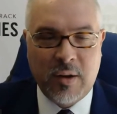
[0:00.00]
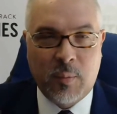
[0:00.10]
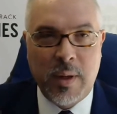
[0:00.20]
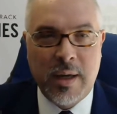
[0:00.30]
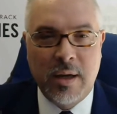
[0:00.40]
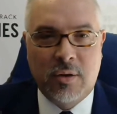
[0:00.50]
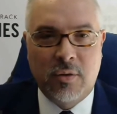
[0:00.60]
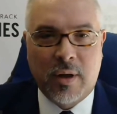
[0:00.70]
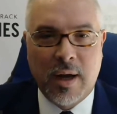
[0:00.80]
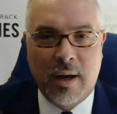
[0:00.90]
by speaking
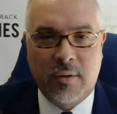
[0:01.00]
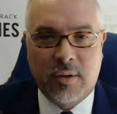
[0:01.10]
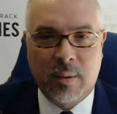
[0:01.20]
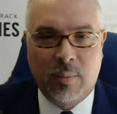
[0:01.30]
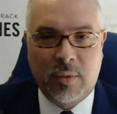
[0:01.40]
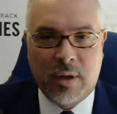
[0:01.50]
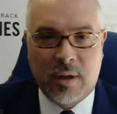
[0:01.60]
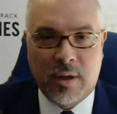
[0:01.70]
to the concept